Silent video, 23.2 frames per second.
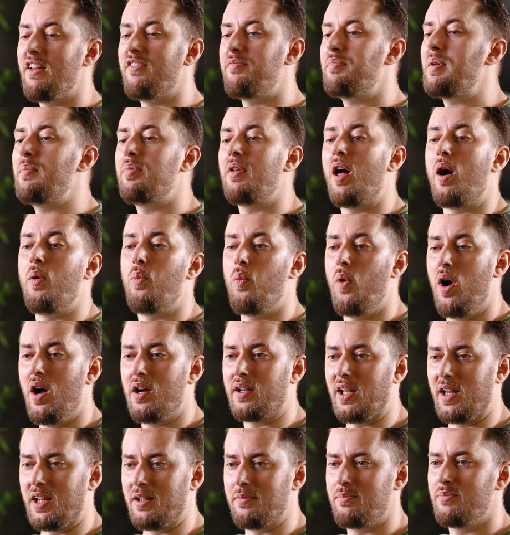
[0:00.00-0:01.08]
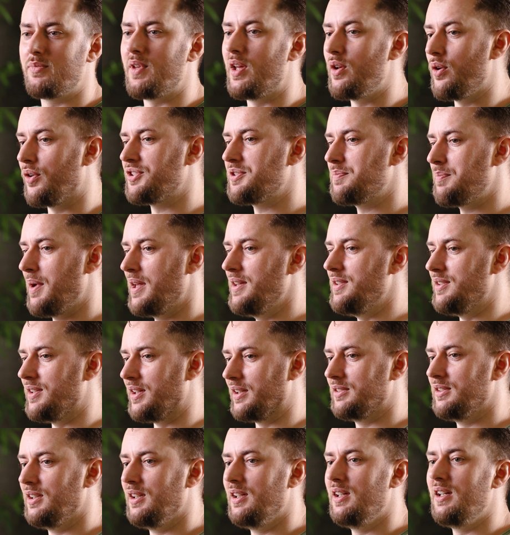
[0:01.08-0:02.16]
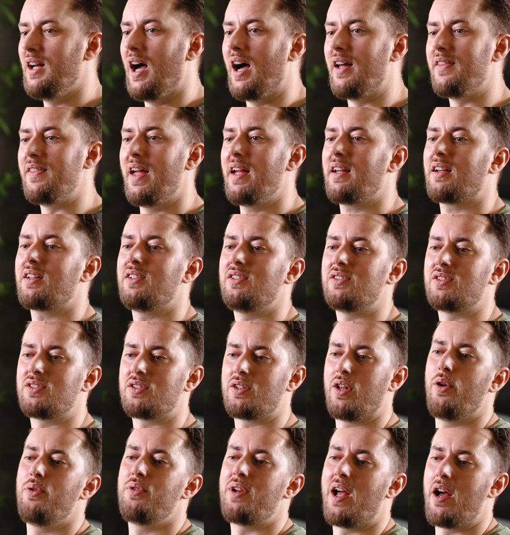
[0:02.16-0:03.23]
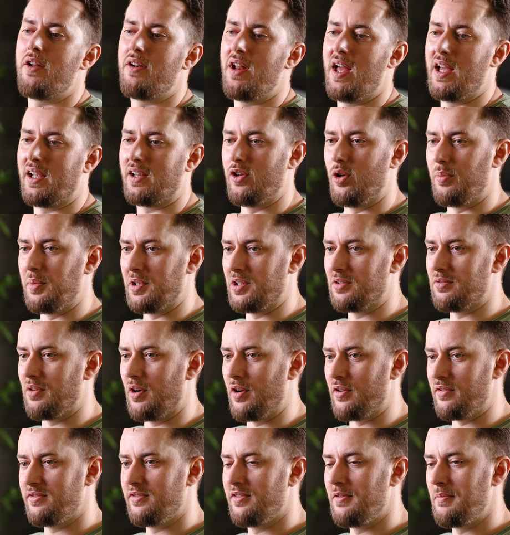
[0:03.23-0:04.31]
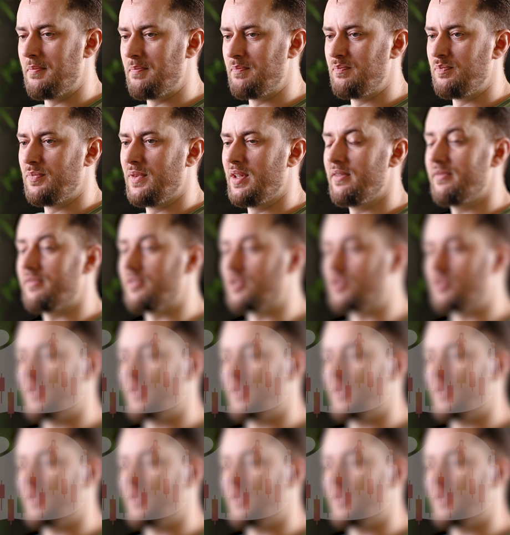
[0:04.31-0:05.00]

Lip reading: If people aren't working, they're not spending, and that can slow down economic growth. For